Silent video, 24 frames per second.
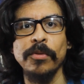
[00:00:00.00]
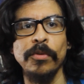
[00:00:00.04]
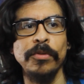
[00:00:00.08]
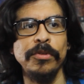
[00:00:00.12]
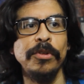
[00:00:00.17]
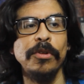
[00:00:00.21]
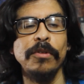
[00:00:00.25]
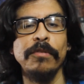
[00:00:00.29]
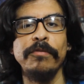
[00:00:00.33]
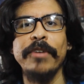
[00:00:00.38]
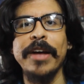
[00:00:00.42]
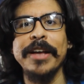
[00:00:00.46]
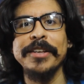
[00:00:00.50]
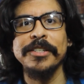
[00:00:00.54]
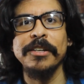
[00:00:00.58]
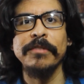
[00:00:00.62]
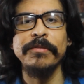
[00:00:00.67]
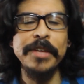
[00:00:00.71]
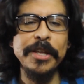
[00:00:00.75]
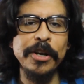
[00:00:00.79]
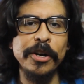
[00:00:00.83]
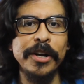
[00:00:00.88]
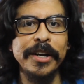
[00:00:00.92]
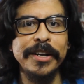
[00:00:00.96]
or fast
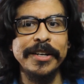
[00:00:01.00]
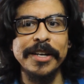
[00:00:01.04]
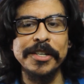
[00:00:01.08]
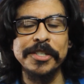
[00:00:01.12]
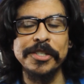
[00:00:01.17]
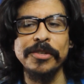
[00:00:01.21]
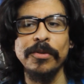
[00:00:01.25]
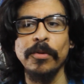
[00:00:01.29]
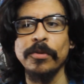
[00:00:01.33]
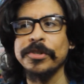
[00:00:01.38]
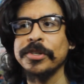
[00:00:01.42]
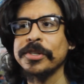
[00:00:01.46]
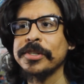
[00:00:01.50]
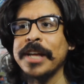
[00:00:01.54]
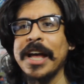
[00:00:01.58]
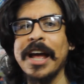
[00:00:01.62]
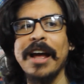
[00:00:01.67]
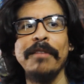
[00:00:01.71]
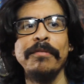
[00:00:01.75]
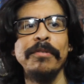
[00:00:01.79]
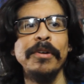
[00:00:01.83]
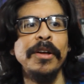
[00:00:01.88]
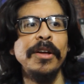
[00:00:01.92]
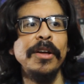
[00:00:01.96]
enough internet connection, or just
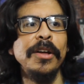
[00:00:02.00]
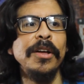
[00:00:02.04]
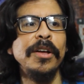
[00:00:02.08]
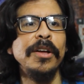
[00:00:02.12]
have